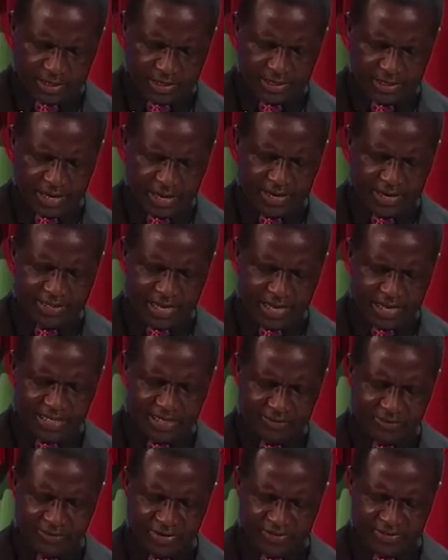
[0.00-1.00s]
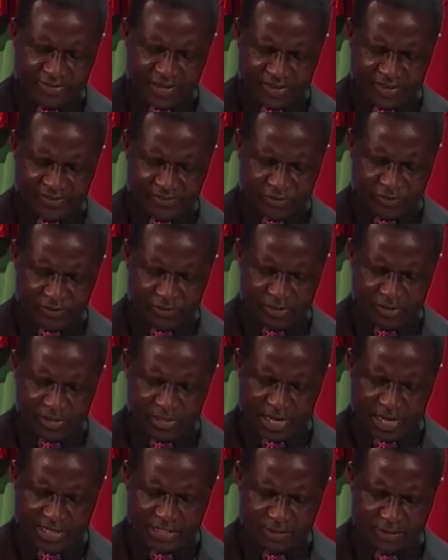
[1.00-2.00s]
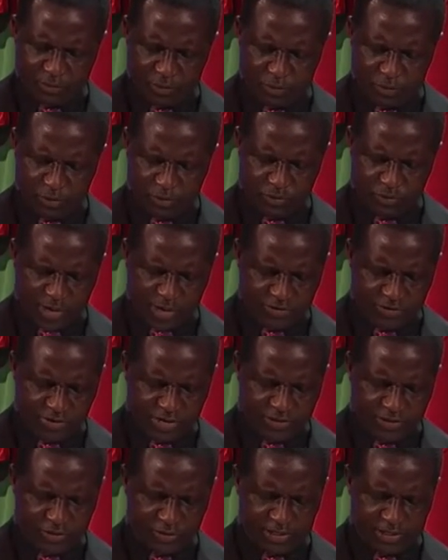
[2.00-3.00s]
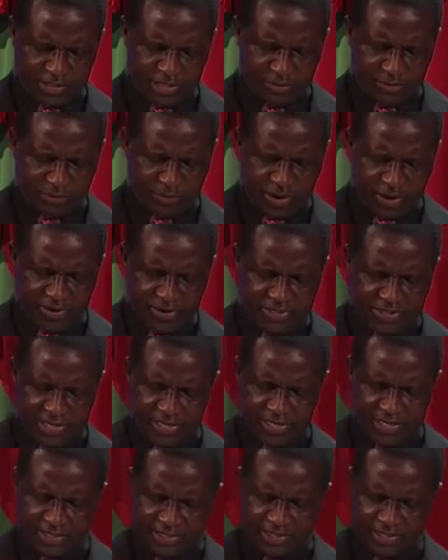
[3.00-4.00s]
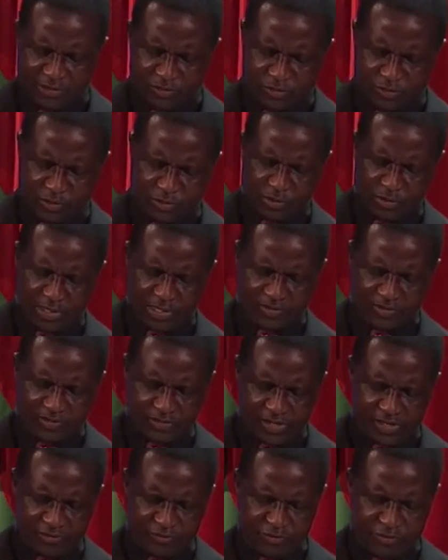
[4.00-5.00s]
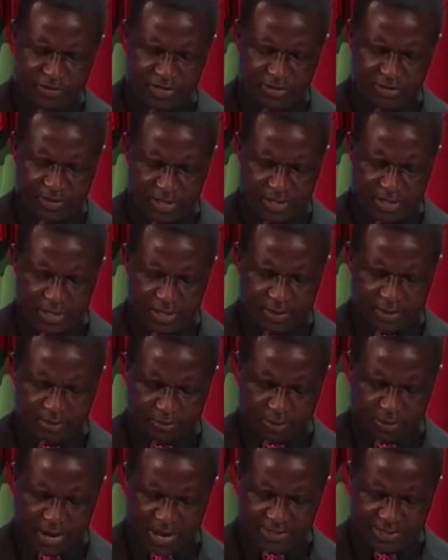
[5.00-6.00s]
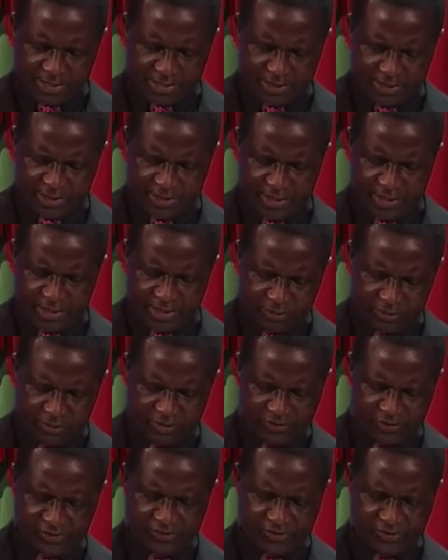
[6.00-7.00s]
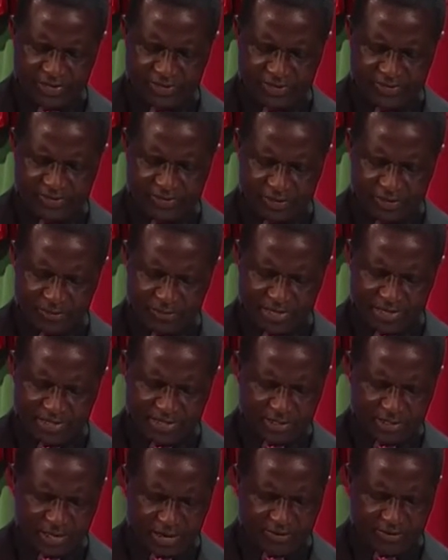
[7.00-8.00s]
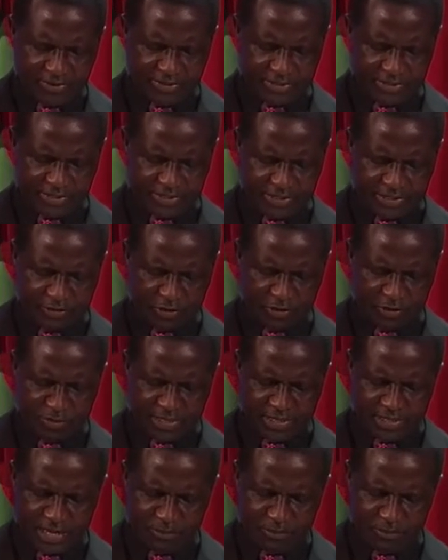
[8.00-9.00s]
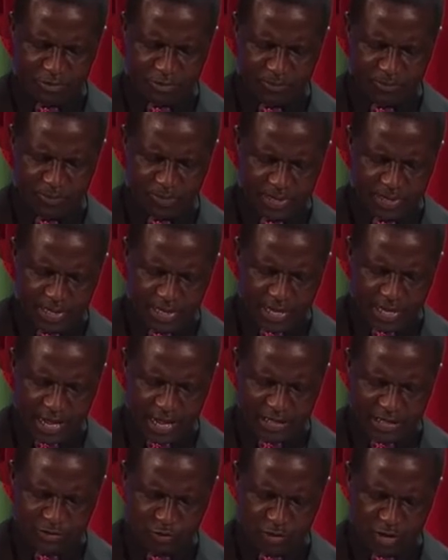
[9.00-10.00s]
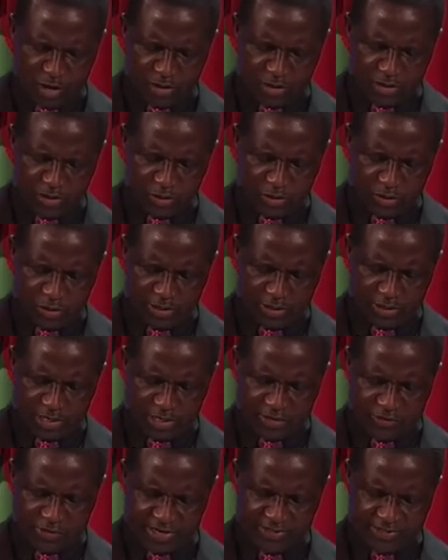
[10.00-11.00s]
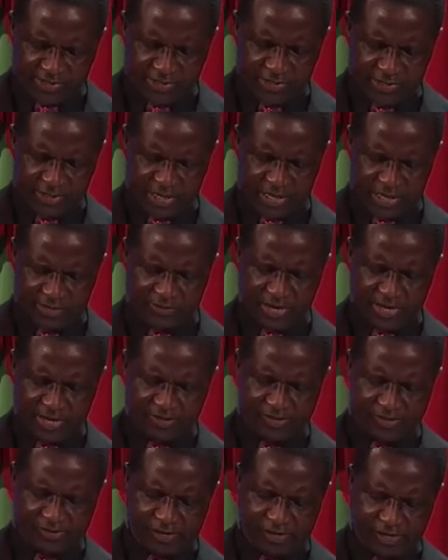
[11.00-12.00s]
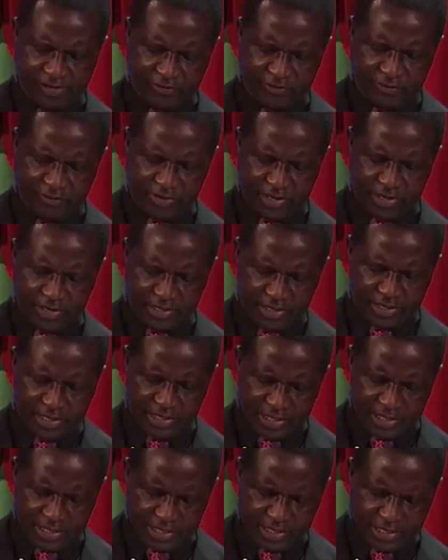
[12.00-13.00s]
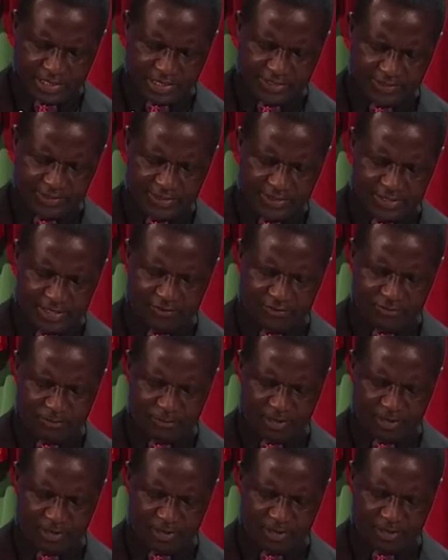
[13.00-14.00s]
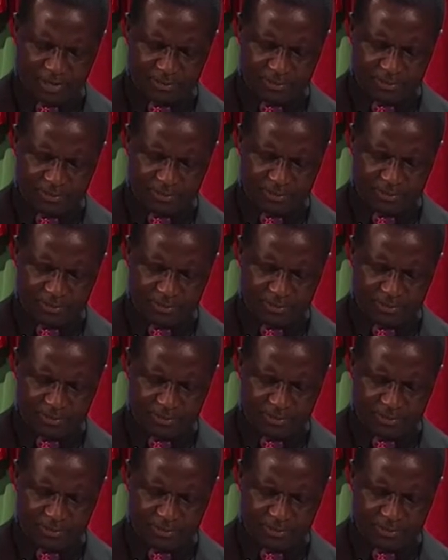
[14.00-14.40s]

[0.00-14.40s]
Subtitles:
The Director General's astute leadership role to address contemporary challenges through the slave trade project, resistance, liberty, heritage is commendable. As we all know, the transatlantic slave trade in enslaved people,